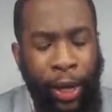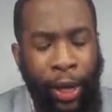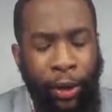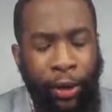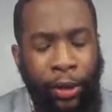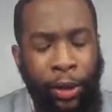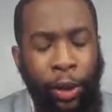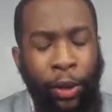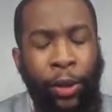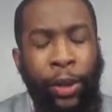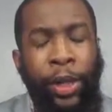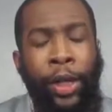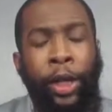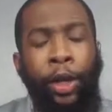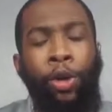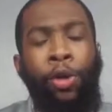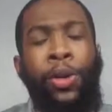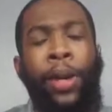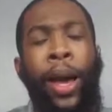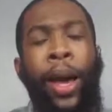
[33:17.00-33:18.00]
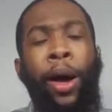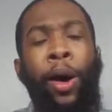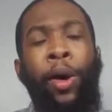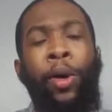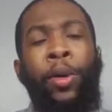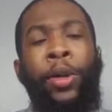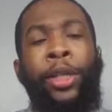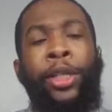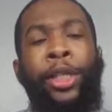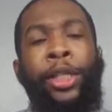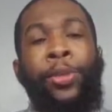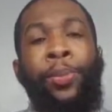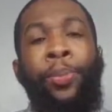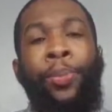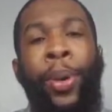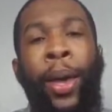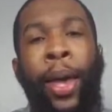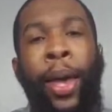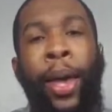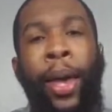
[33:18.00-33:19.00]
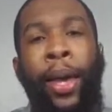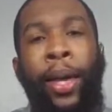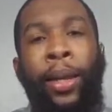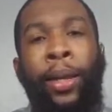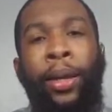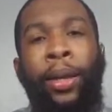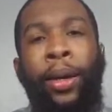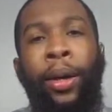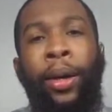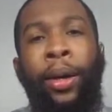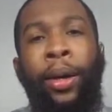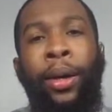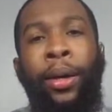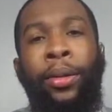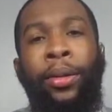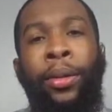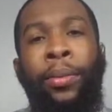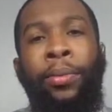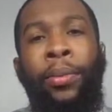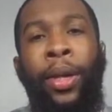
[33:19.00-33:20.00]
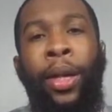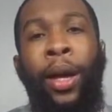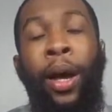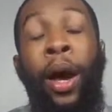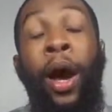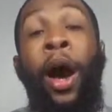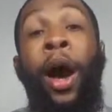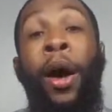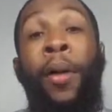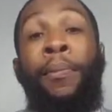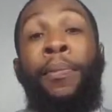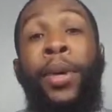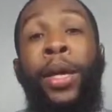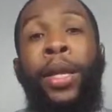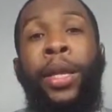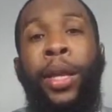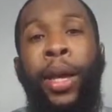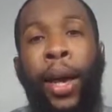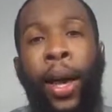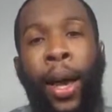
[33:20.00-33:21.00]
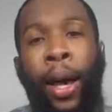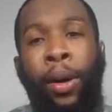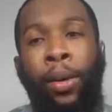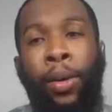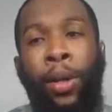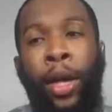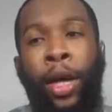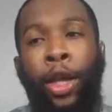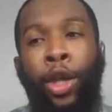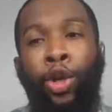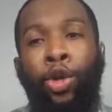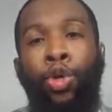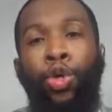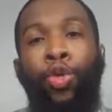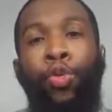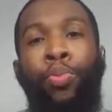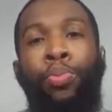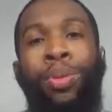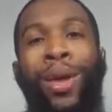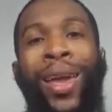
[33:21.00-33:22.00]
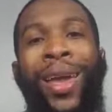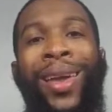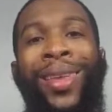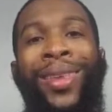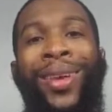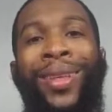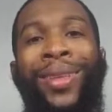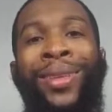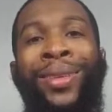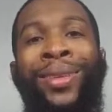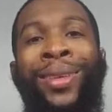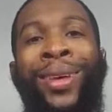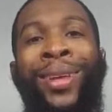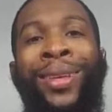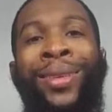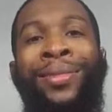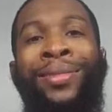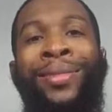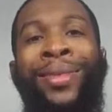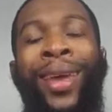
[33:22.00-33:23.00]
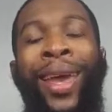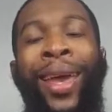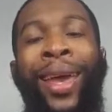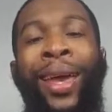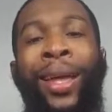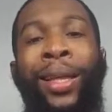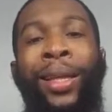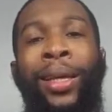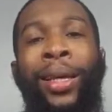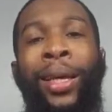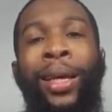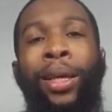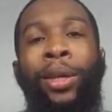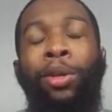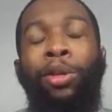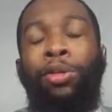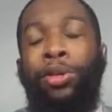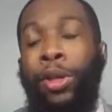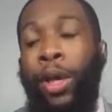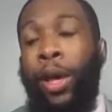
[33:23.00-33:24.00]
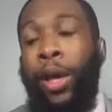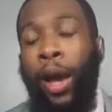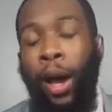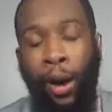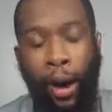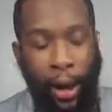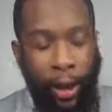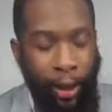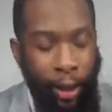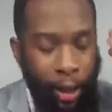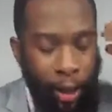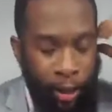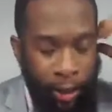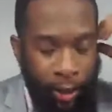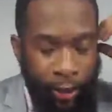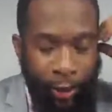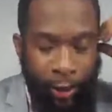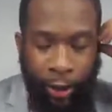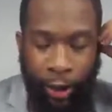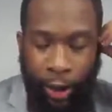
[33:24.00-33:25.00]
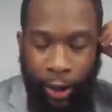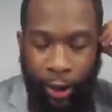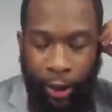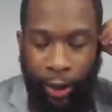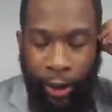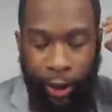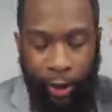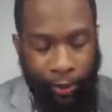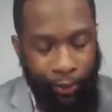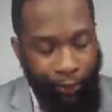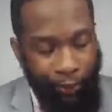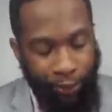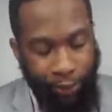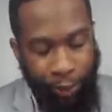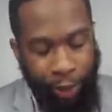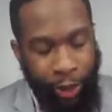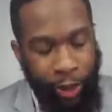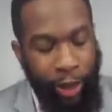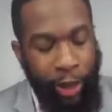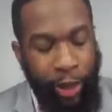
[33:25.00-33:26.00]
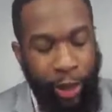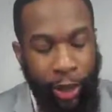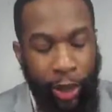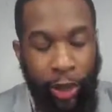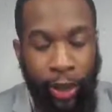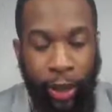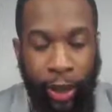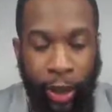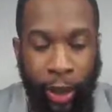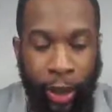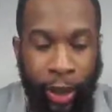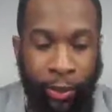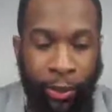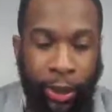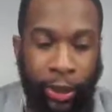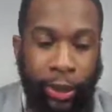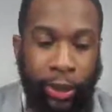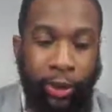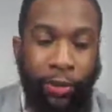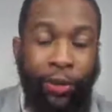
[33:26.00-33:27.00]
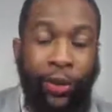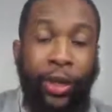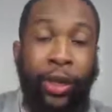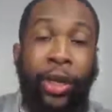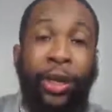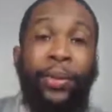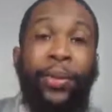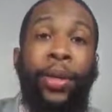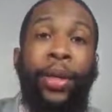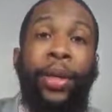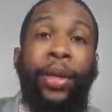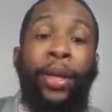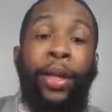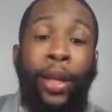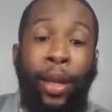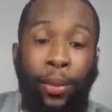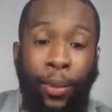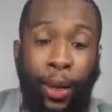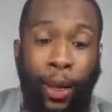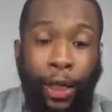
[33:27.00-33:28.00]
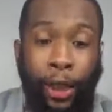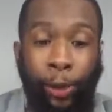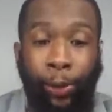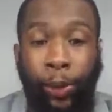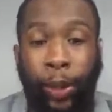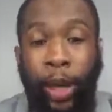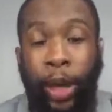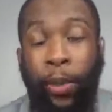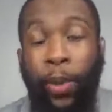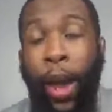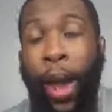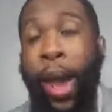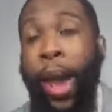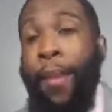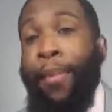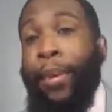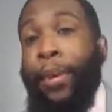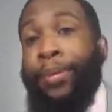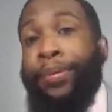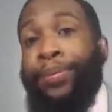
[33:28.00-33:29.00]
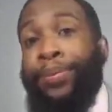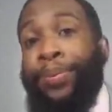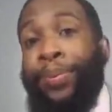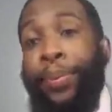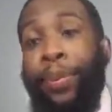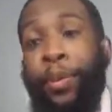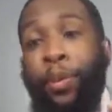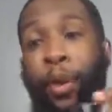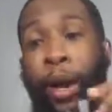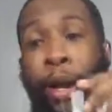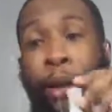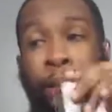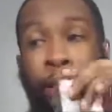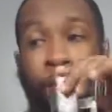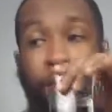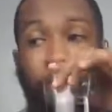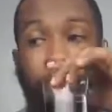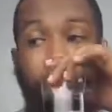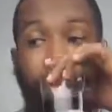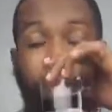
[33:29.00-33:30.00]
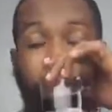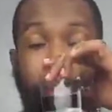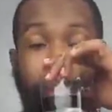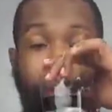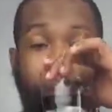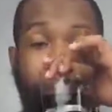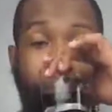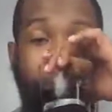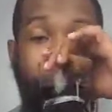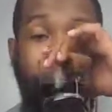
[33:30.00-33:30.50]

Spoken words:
So you not only just ban a media outlet, you ban the daily news. All right. I'm getting ahead of myself again. Let me explain what happened. Right? Hold on, let me take a sip.